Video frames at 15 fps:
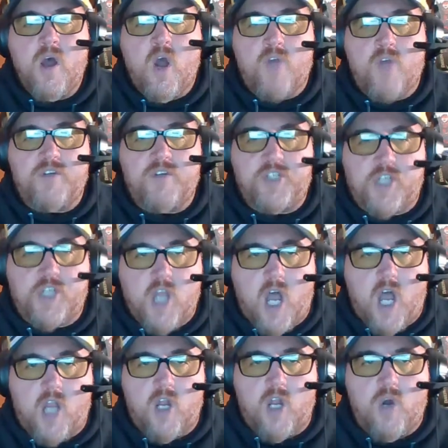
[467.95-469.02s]
over
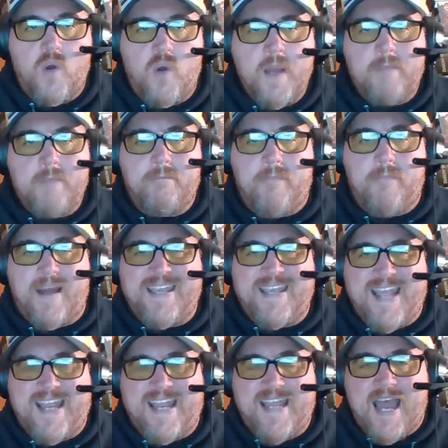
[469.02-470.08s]
Chicago
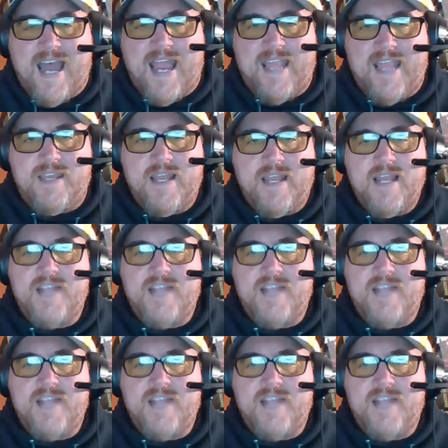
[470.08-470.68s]
Monday night.